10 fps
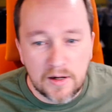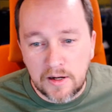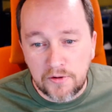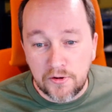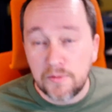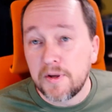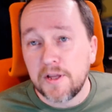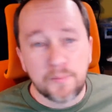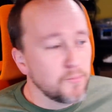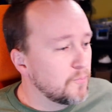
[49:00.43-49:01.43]
So
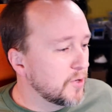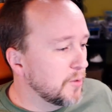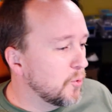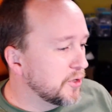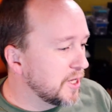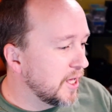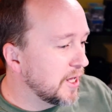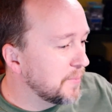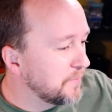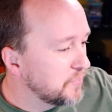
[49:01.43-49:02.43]
get them while you
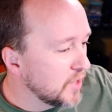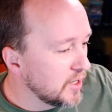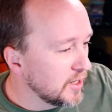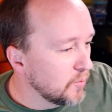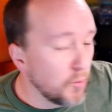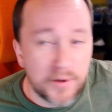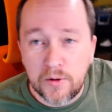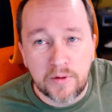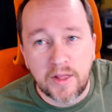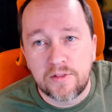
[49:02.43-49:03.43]
can. I won't be
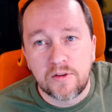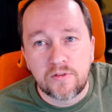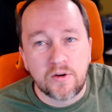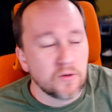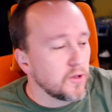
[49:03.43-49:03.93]
doing that this year though.